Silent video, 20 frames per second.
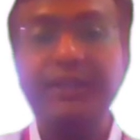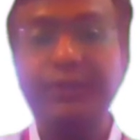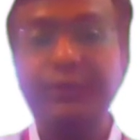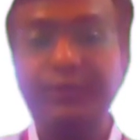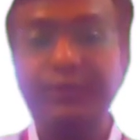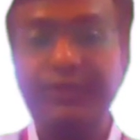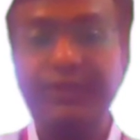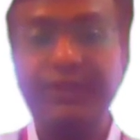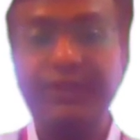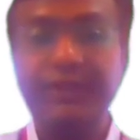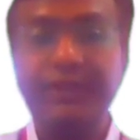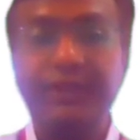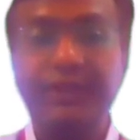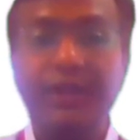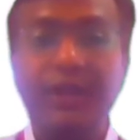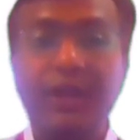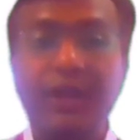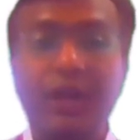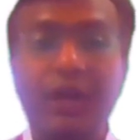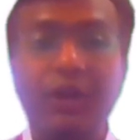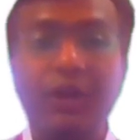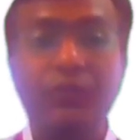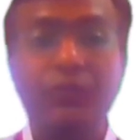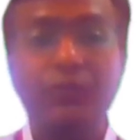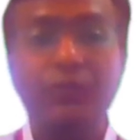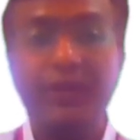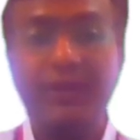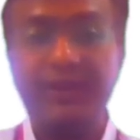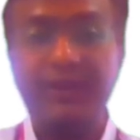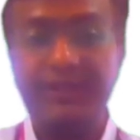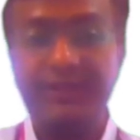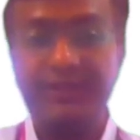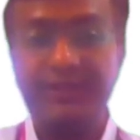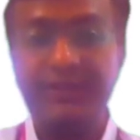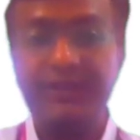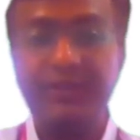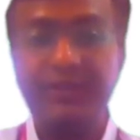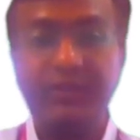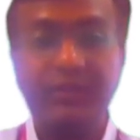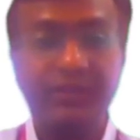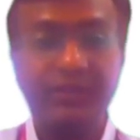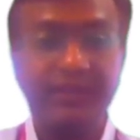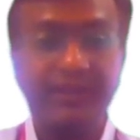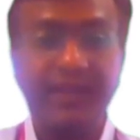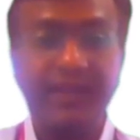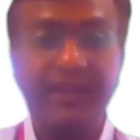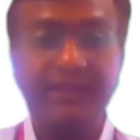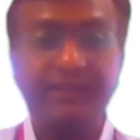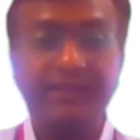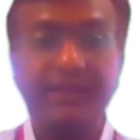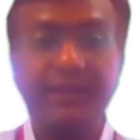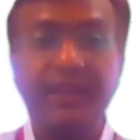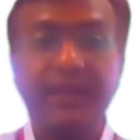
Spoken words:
illustrate how work is done on a gas